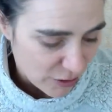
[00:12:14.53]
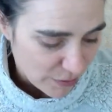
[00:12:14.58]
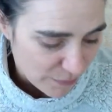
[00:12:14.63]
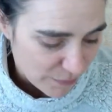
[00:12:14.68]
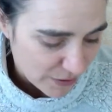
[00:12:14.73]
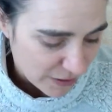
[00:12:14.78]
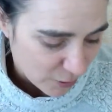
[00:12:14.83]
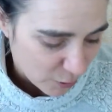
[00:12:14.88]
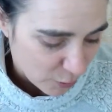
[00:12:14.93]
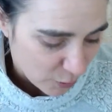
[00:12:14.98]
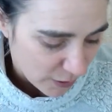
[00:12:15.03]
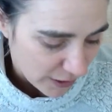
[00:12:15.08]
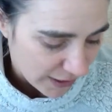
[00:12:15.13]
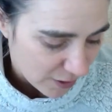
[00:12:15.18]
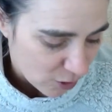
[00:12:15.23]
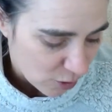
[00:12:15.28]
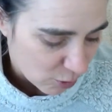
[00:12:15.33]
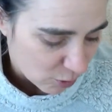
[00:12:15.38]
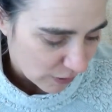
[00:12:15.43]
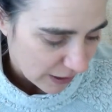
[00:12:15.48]
quite
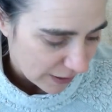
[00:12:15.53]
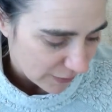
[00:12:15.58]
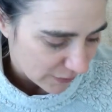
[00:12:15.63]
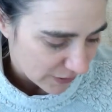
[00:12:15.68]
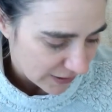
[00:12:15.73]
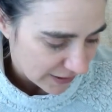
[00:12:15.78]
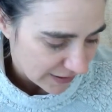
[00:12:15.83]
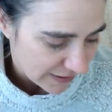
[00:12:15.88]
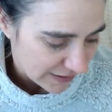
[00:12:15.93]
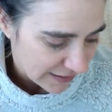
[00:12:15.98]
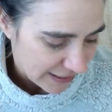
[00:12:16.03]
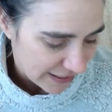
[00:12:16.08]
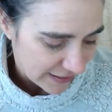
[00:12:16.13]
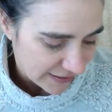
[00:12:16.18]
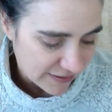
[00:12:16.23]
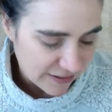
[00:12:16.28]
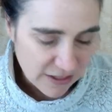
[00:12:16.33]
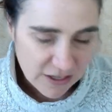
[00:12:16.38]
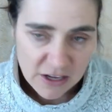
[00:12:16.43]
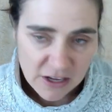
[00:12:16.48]
grounded in that.
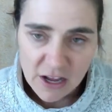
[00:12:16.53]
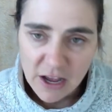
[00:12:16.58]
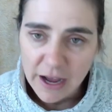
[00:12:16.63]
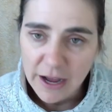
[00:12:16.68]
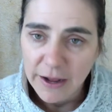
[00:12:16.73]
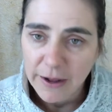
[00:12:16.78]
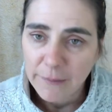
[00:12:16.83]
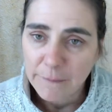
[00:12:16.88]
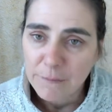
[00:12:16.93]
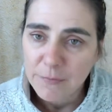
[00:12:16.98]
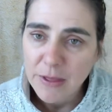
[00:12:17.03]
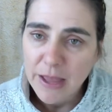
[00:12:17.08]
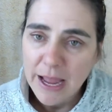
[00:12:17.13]
The